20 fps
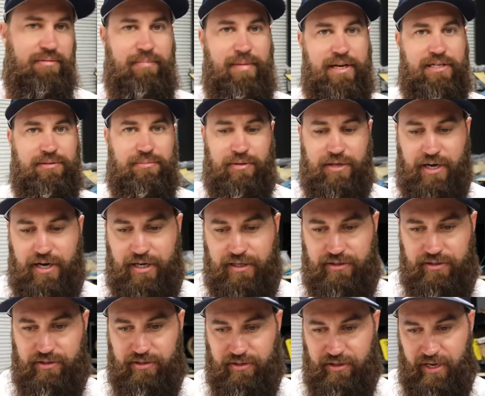make some
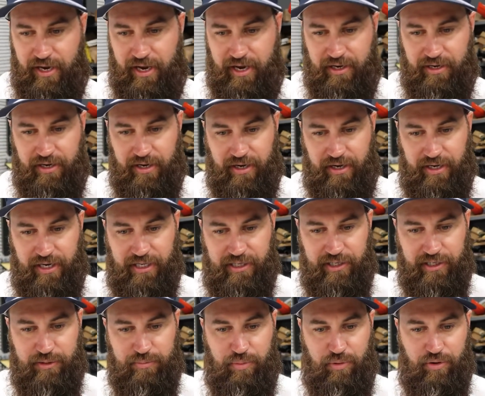cuts and
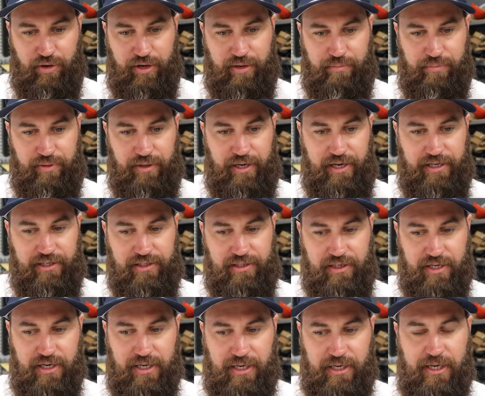get this board in
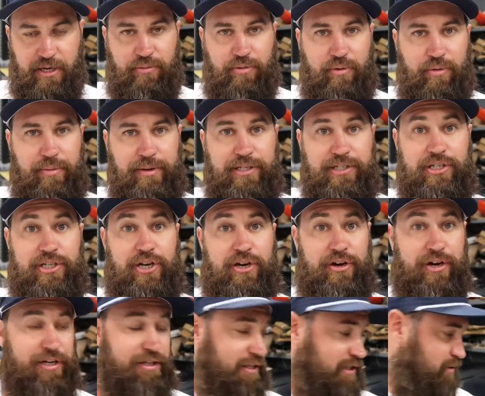place. We will be
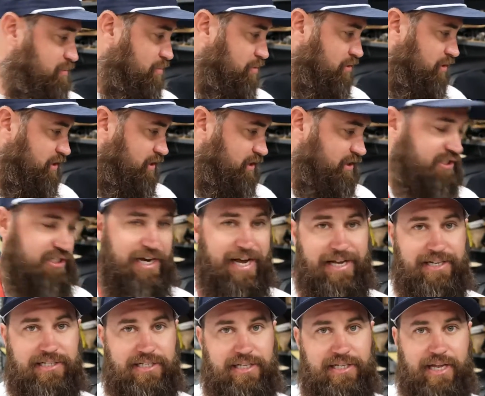securing this board to the
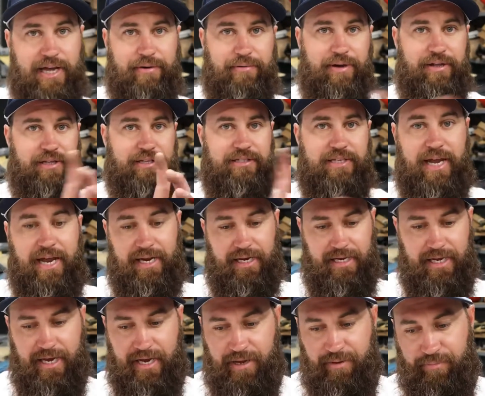chassis, that way the
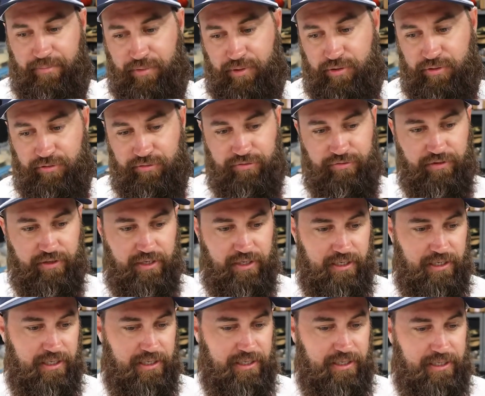tank can't move.
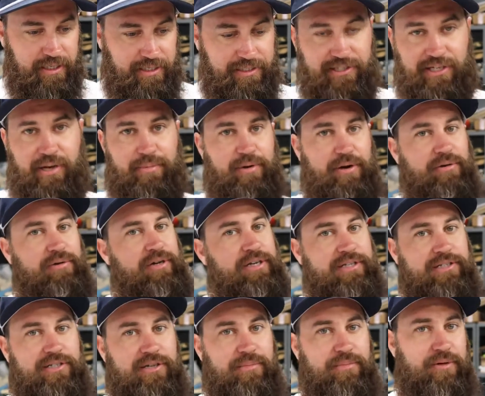This is going to be a
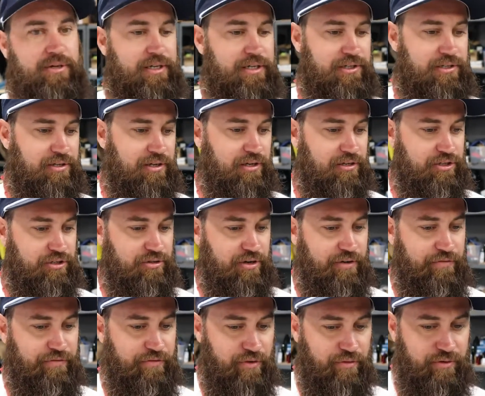really simple install,
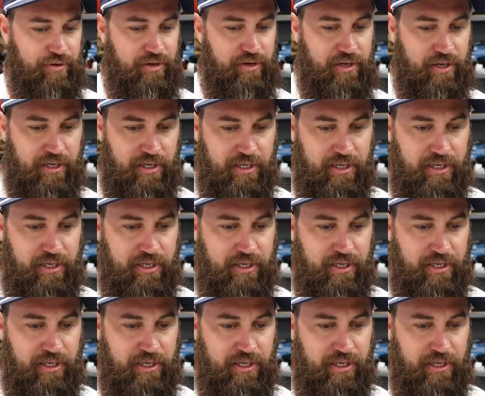straightforward.